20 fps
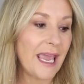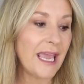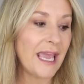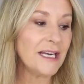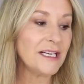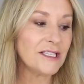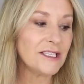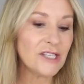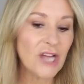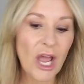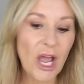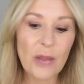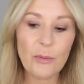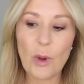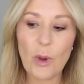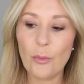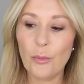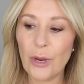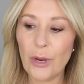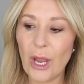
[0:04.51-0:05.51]
In a time
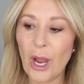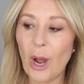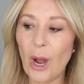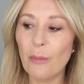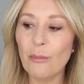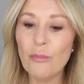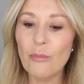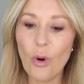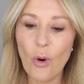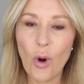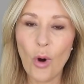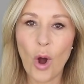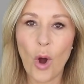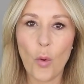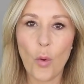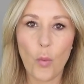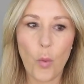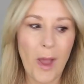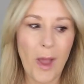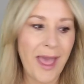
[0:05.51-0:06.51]
when we are more
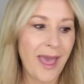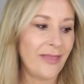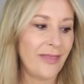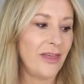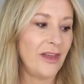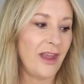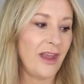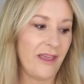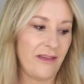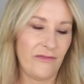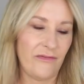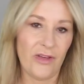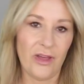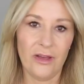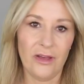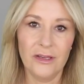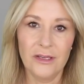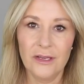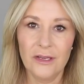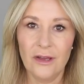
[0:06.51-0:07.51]
aware than
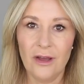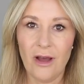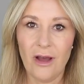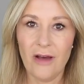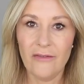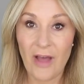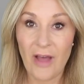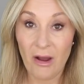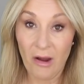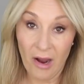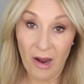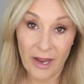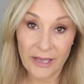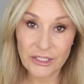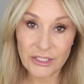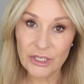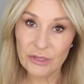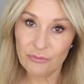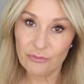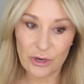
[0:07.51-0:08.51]
ever of our
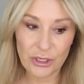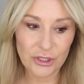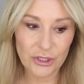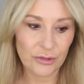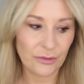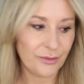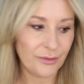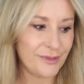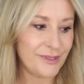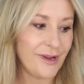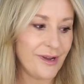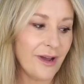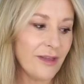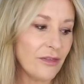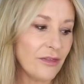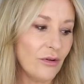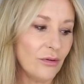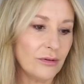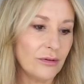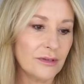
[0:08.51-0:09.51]
hygiene rituals, I
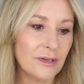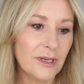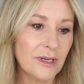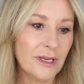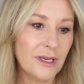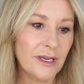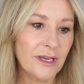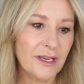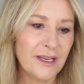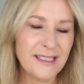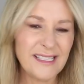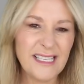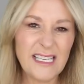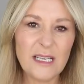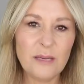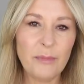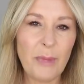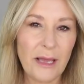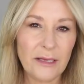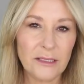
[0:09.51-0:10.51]
thought, isn't
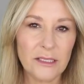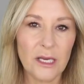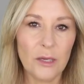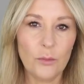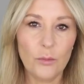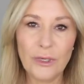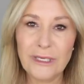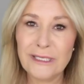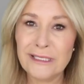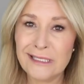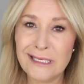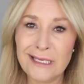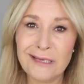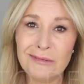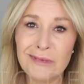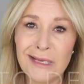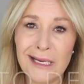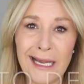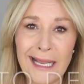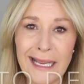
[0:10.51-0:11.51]
it about time we
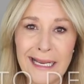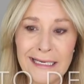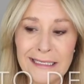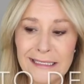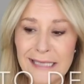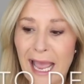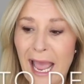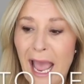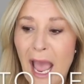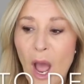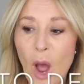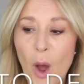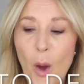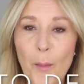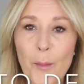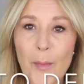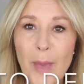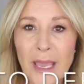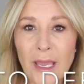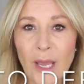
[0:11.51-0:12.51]
deep cleaned our
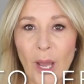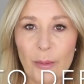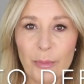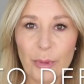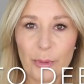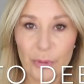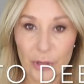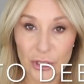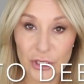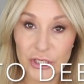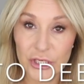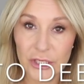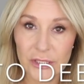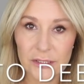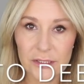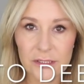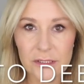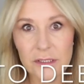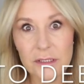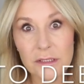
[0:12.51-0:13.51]
makeup
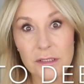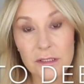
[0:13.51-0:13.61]
brushes?